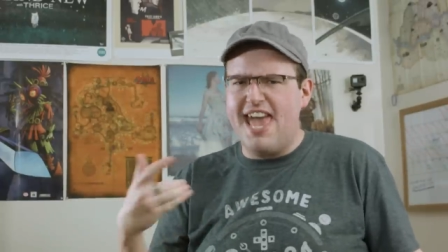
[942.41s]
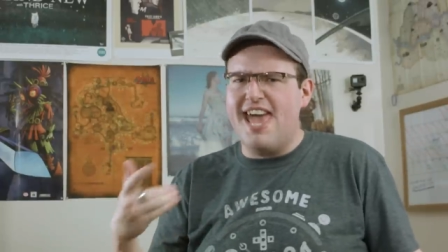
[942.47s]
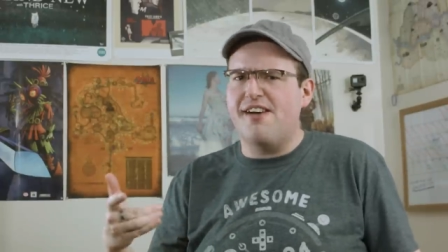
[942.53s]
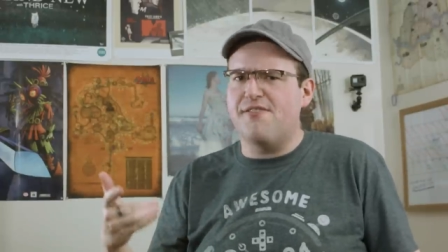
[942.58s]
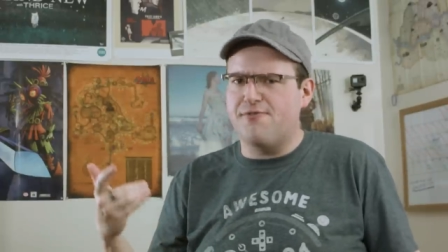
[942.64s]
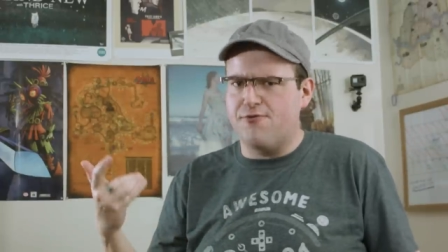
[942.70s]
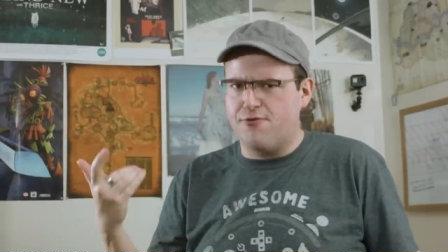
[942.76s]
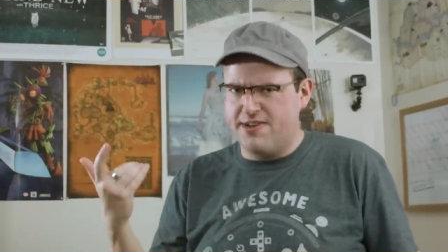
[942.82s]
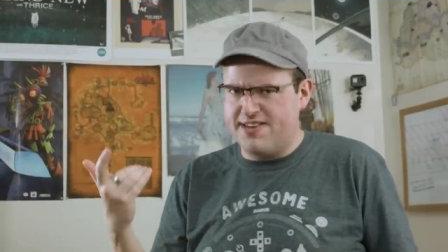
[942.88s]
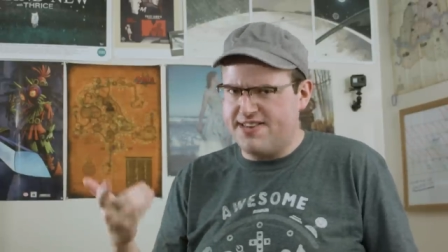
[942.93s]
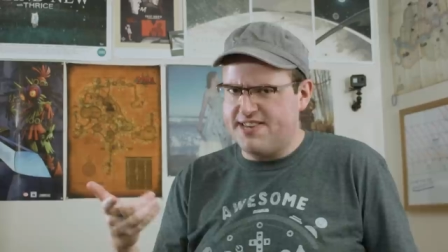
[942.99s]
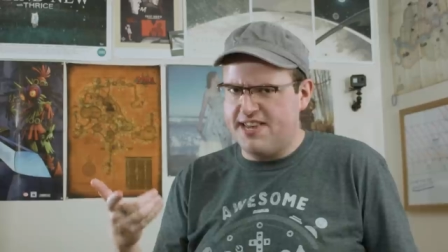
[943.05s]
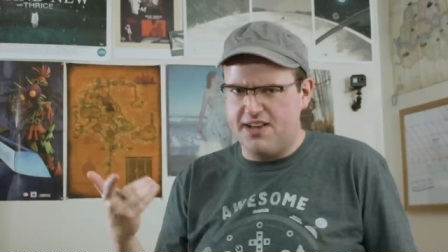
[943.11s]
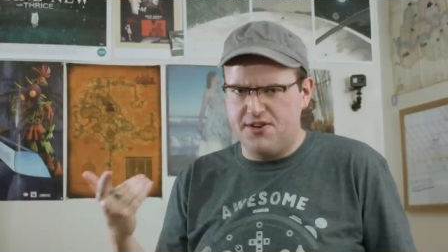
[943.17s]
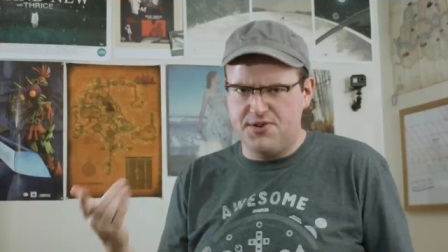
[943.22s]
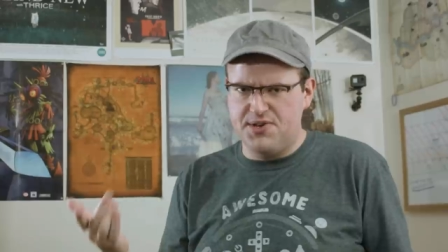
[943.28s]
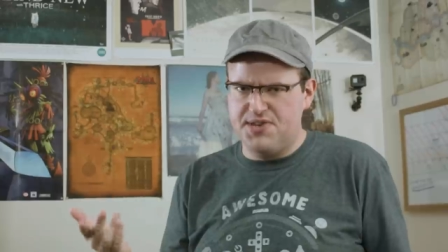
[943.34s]
every
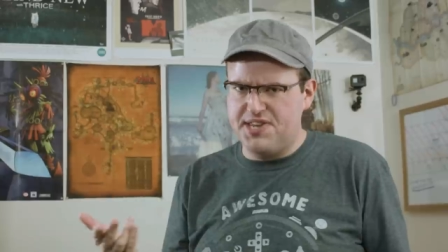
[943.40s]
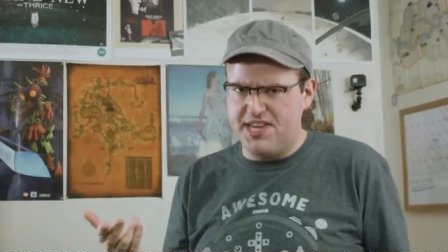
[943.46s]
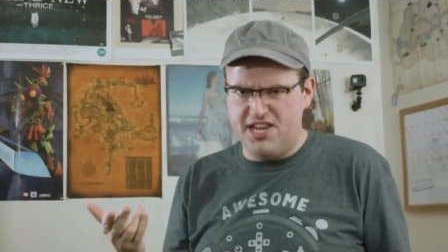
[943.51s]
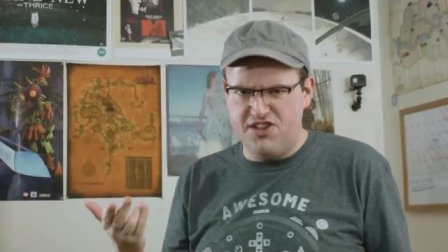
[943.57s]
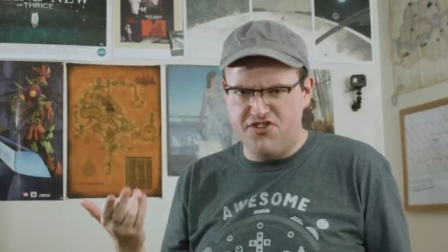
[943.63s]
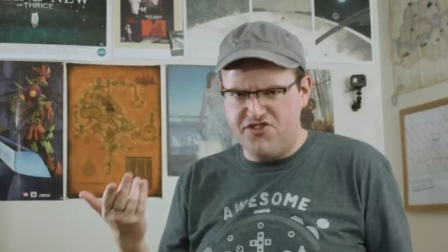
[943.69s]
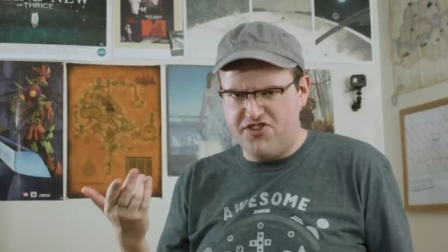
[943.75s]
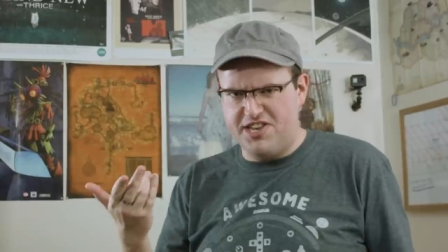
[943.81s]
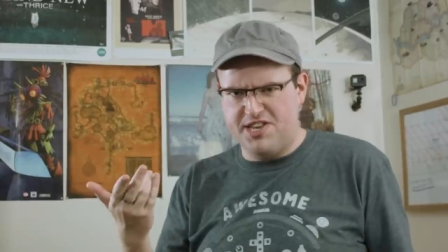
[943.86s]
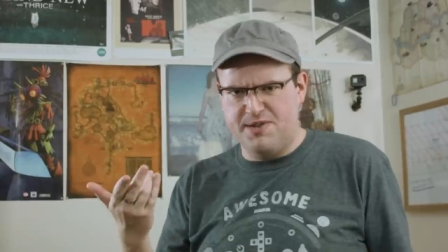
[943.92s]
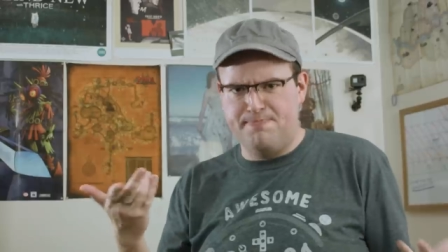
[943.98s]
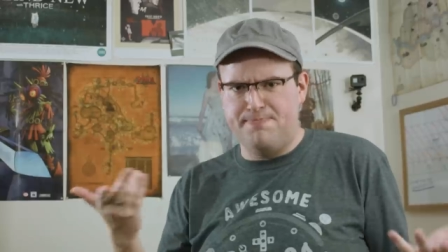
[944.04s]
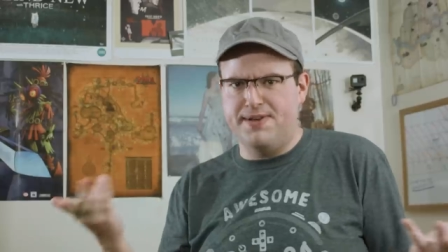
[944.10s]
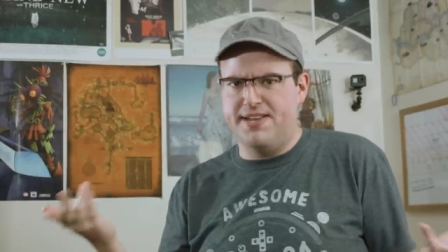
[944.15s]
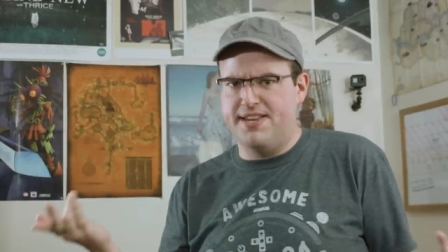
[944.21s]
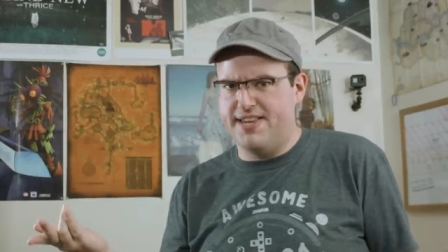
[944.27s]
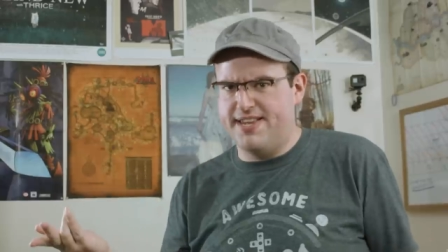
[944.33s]
single scene she's
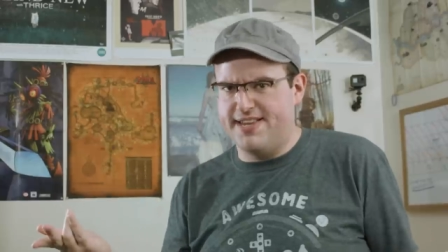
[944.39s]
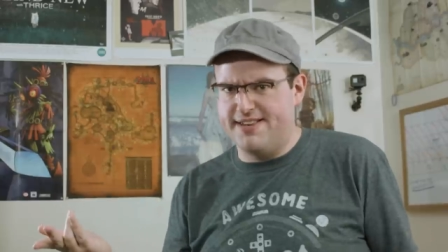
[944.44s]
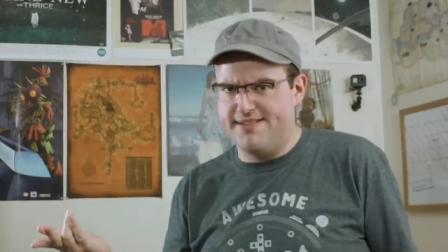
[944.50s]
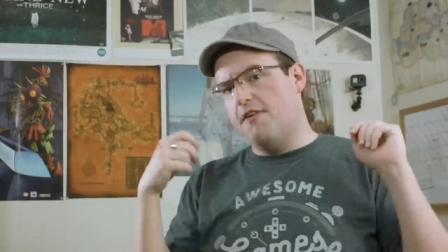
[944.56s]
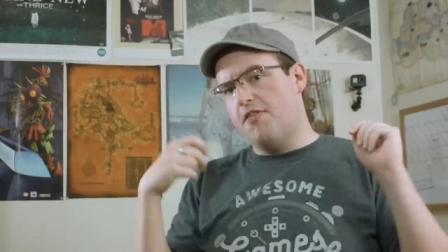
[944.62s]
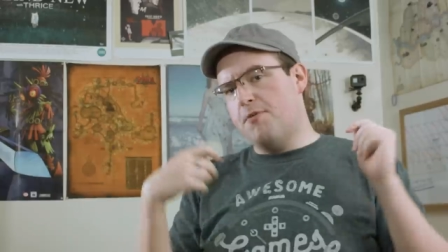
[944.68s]
been in.